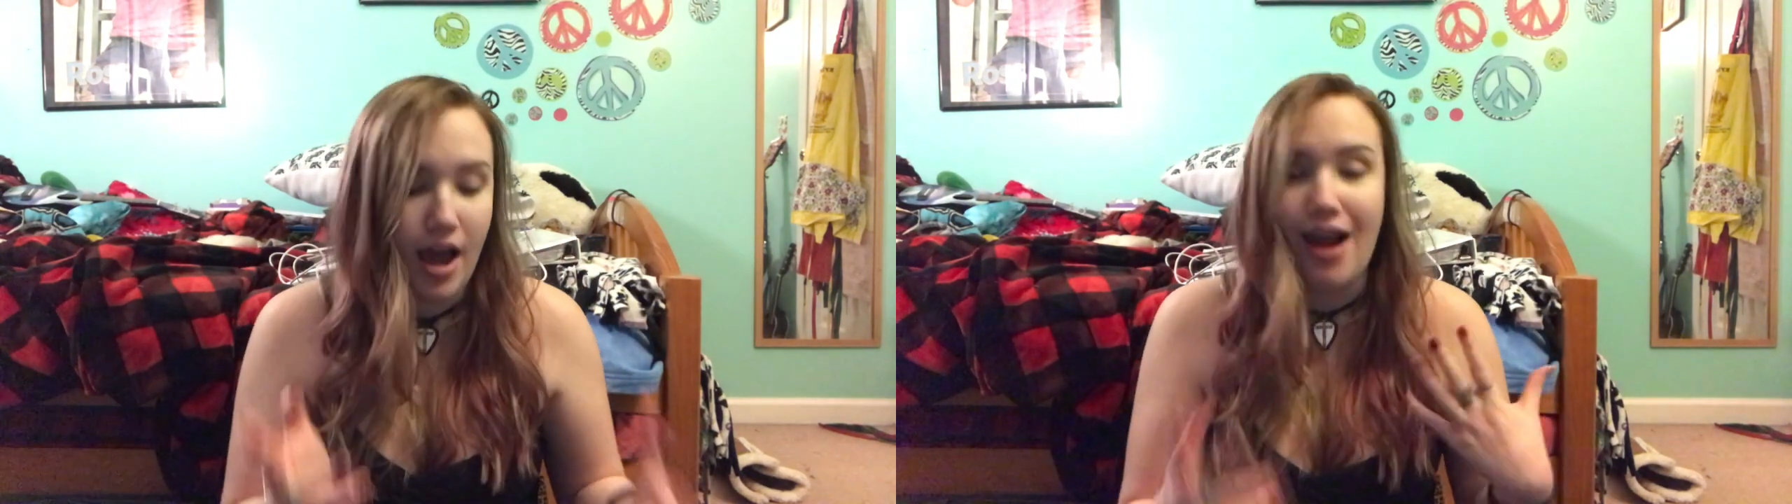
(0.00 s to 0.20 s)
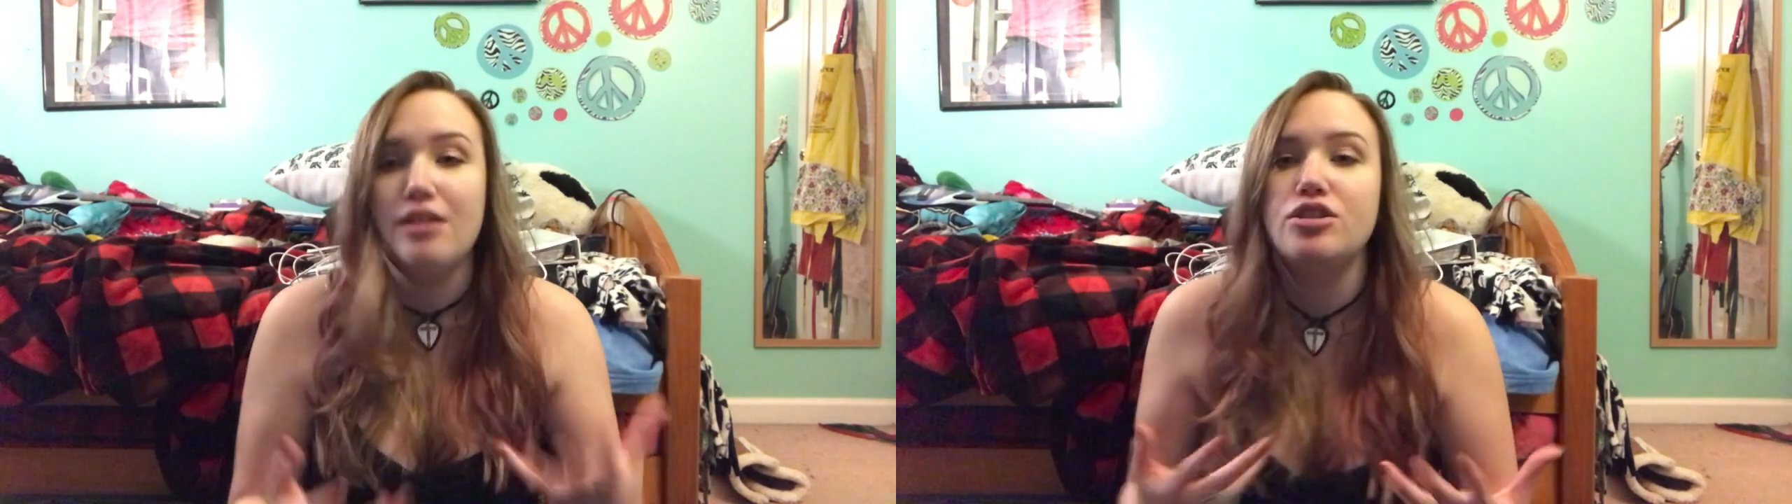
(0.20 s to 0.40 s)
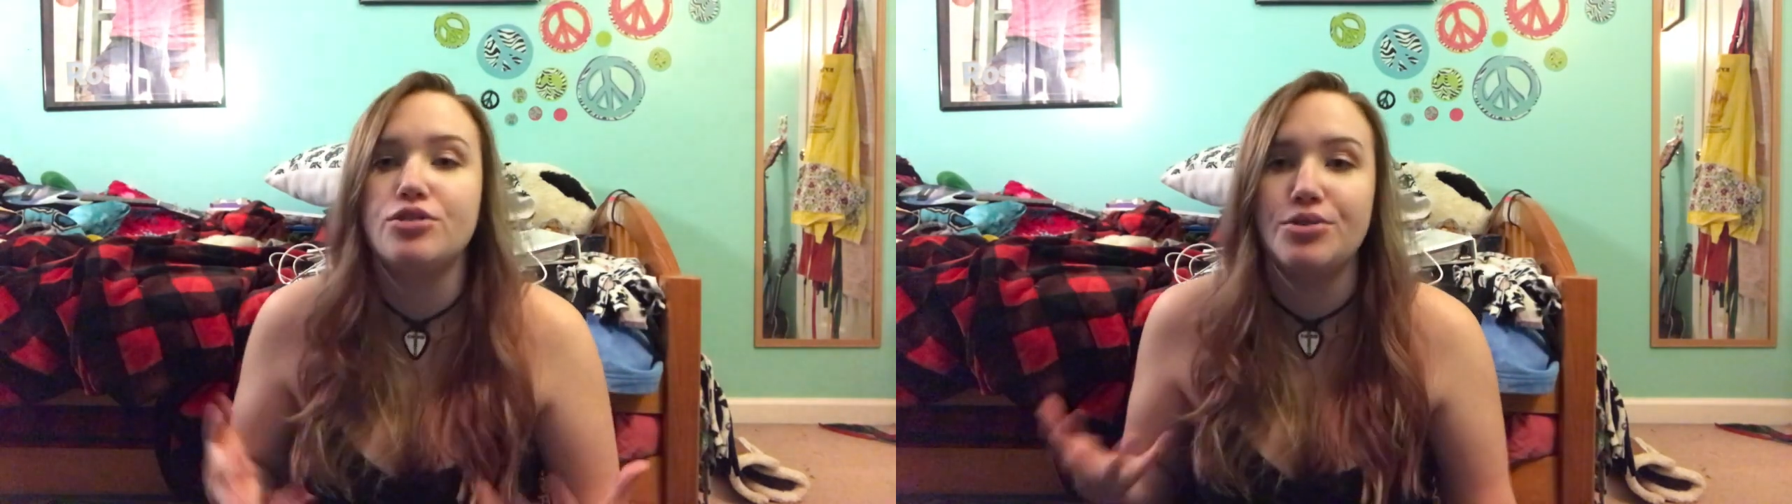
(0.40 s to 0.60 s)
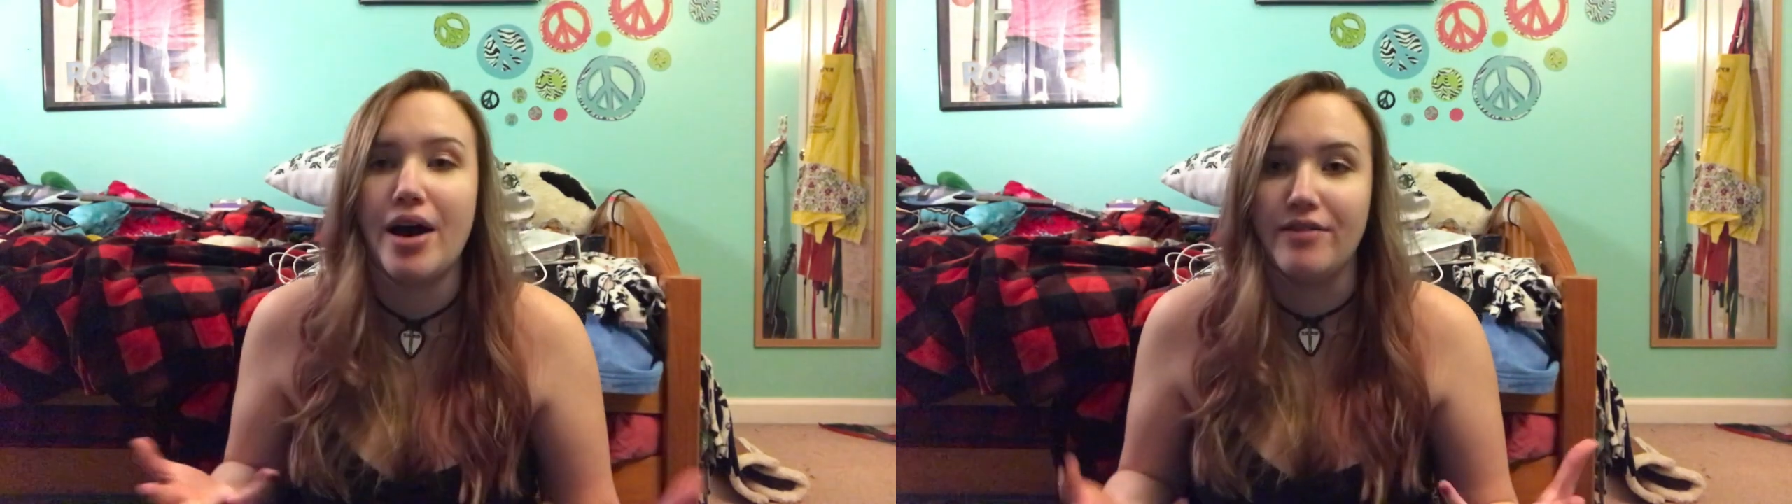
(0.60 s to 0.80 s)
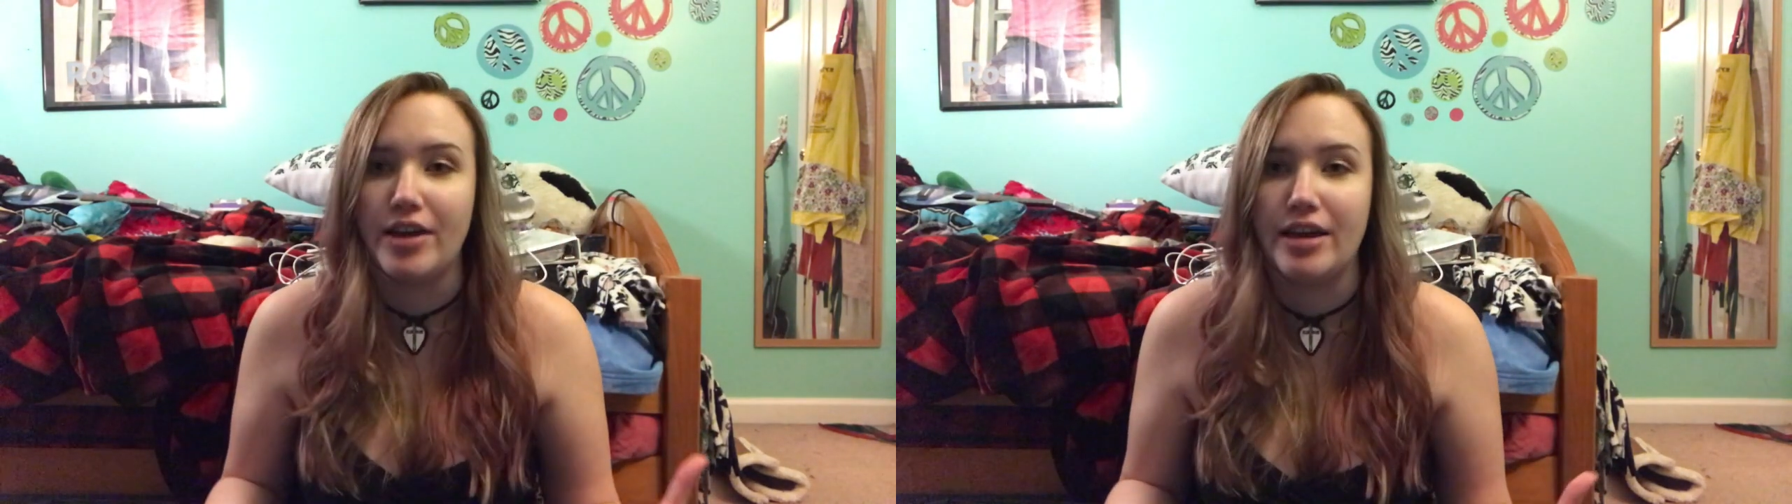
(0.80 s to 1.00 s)
I also do
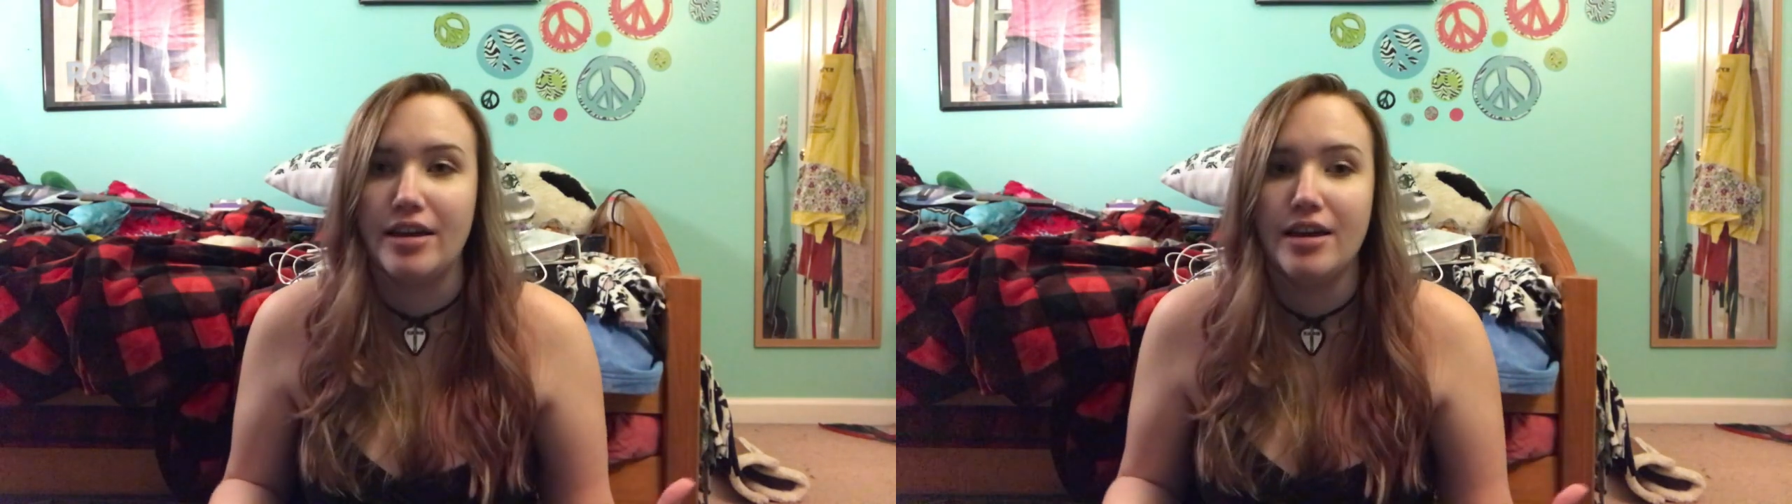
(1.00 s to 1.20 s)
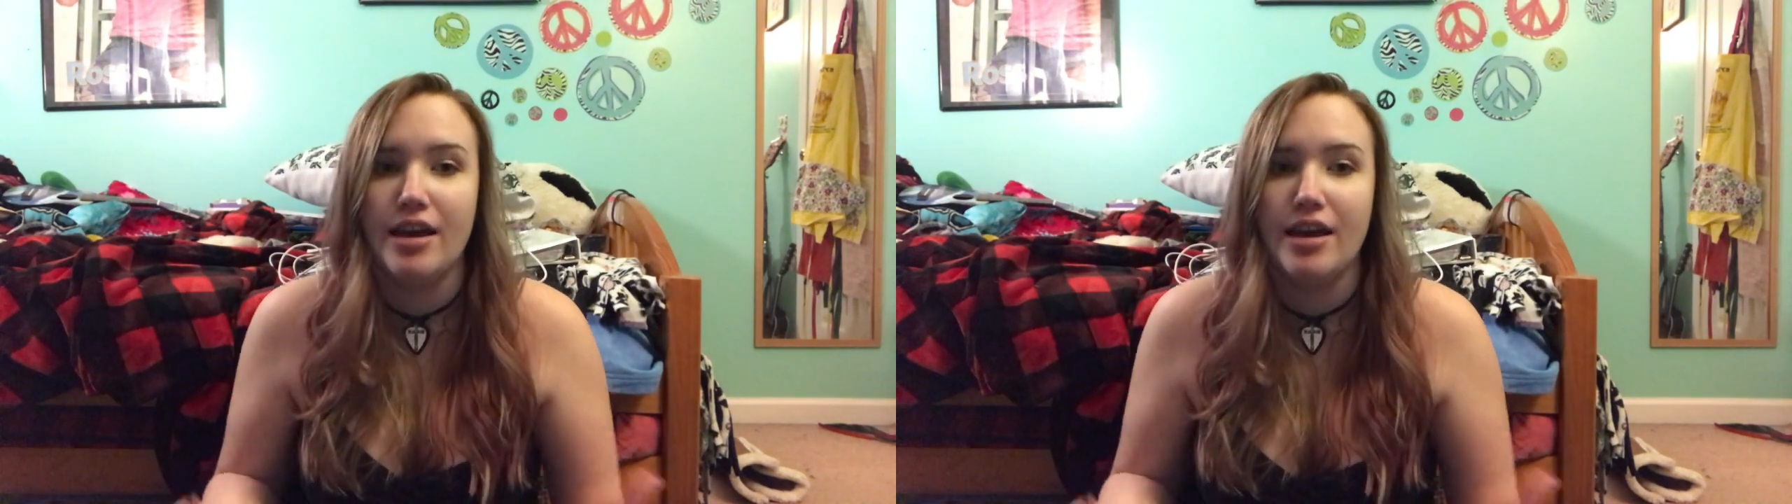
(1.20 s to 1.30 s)
have like